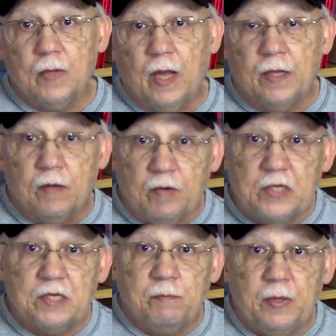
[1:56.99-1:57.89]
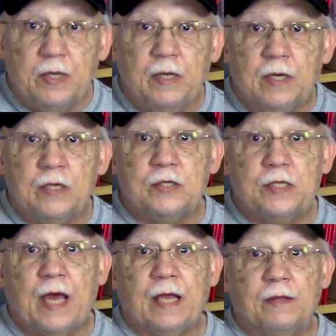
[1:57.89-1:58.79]
And the reason being is
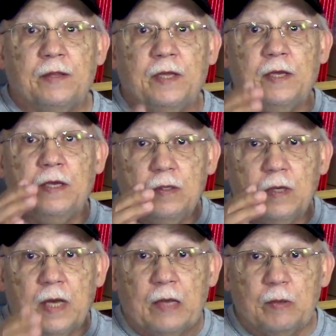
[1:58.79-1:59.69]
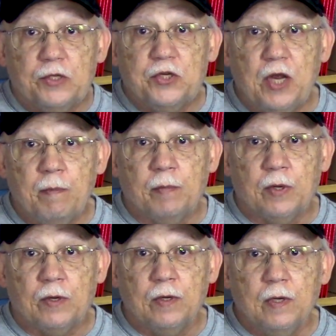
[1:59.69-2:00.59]
that the liquid
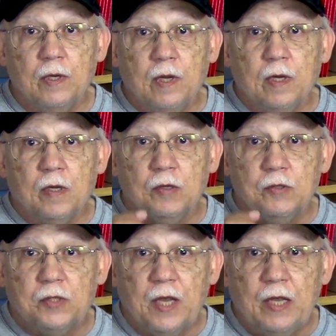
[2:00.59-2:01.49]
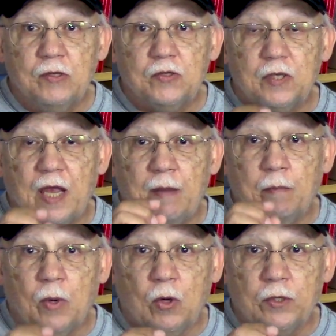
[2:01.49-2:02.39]
chamber contains a
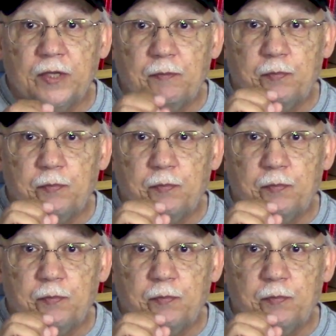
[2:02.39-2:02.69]
molded